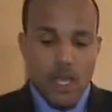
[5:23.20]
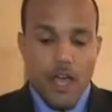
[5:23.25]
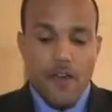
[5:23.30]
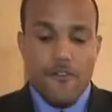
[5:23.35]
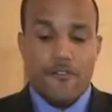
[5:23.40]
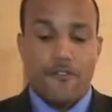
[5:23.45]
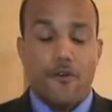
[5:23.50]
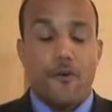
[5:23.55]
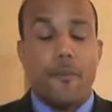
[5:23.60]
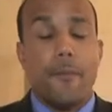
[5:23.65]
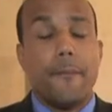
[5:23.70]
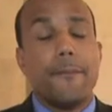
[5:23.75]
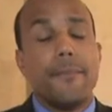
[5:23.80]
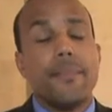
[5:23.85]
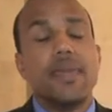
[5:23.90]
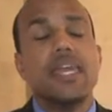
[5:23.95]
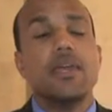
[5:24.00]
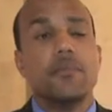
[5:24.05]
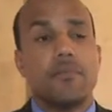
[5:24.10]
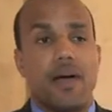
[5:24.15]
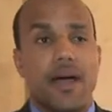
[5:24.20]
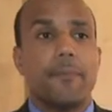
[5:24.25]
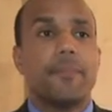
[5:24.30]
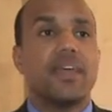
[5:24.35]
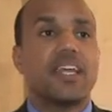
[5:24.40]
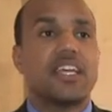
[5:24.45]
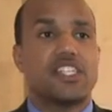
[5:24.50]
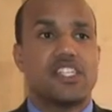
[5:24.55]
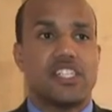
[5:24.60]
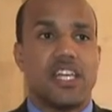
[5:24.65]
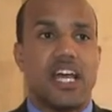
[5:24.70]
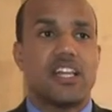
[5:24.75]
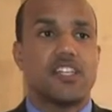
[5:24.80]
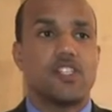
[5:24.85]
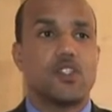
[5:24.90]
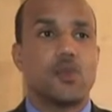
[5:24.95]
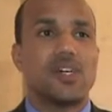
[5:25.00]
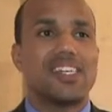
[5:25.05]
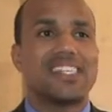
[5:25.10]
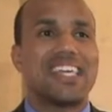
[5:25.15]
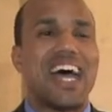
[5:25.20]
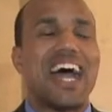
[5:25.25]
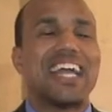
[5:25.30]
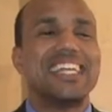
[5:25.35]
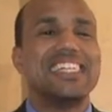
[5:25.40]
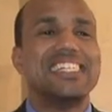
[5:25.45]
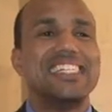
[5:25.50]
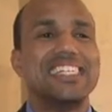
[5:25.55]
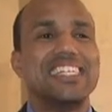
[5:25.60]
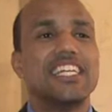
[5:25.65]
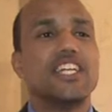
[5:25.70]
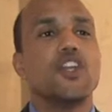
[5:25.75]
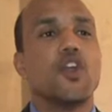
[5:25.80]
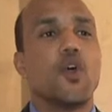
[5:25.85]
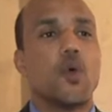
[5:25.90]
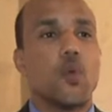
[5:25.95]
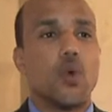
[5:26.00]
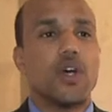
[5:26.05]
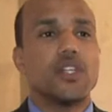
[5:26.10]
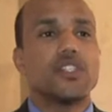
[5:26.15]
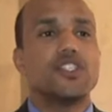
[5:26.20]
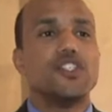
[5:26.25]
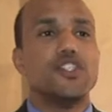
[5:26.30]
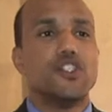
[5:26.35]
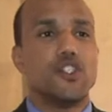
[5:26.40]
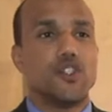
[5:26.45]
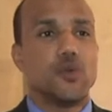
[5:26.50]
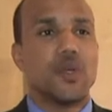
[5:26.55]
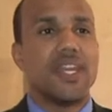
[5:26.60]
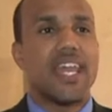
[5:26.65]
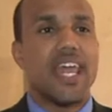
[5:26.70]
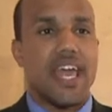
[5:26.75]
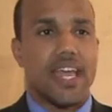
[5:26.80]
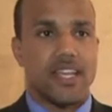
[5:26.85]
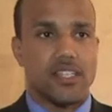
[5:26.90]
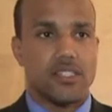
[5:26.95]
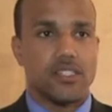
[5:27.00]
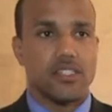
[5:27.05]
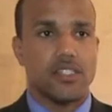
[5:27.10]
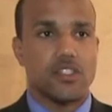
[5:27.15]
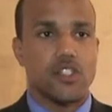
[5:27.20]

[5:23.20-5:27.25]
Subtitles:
For me, my biggest challenge was I didn't know what to do next.